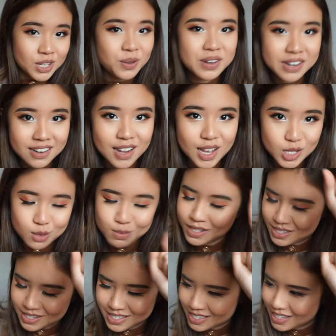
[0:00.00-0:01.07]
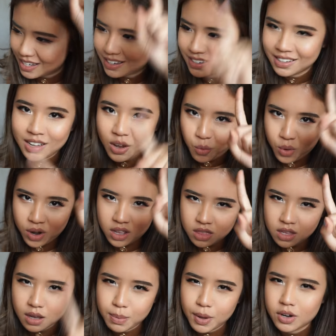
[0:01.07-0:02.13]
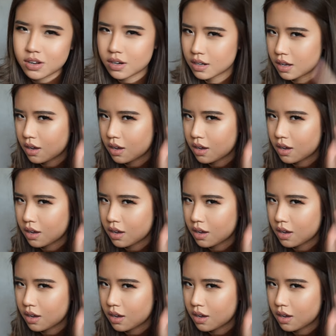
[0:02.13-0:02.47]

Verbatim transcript: Tune in next month to see what I think about it.